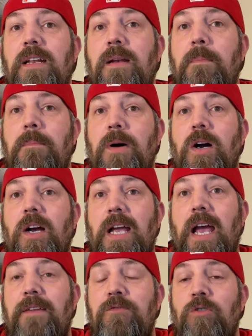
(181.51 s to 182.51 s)
mug
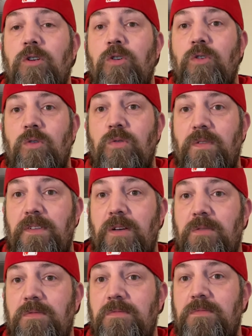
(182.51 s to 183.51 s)
after a Google
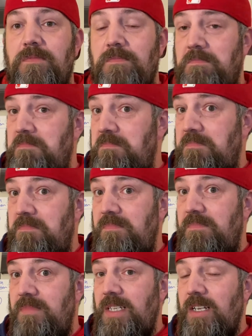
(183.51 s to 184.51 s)
review.
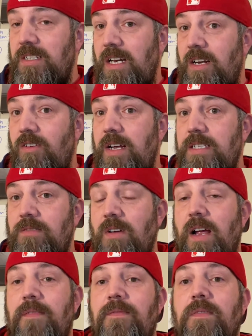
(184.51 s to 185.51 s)
Sounds kind of crazy,
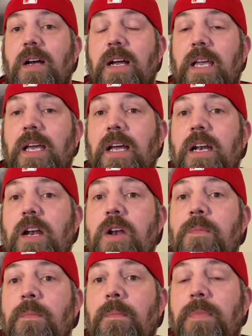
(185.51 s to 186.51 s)
right?
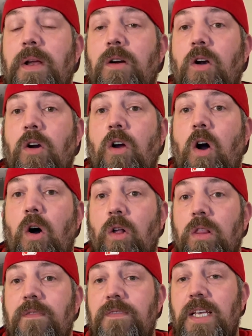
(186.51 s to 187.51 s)
Again, there are
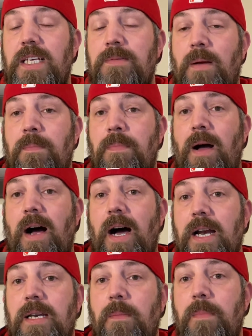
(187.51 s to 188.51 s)
all of these
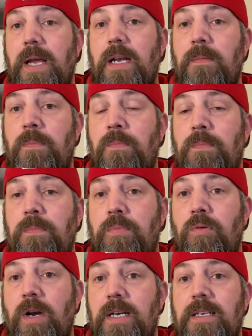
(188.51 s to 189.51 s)
on-demand
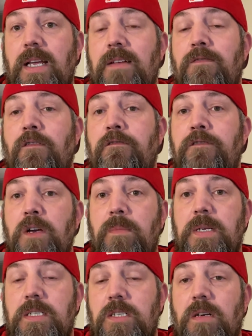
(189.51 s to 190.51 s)
print and
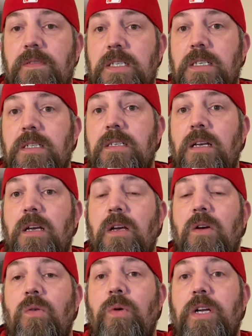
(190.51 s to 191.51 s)
fulfillment services,
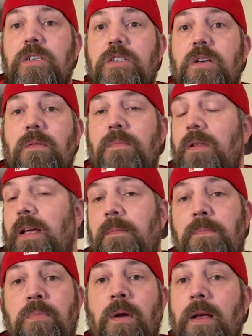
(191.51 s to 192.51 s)
which like
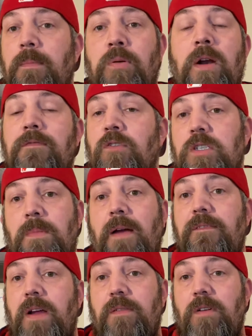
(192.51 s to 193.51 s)
Printful is my
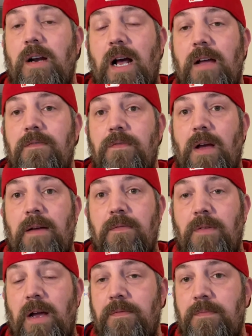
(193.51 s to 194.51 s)
favorite.
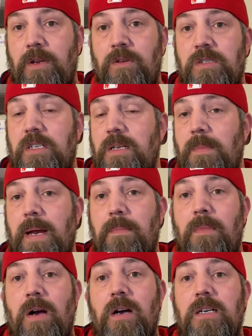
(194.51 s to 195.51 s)
I've used it to make
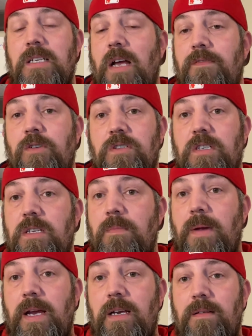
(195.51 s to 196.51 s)
mugs. I've used it to make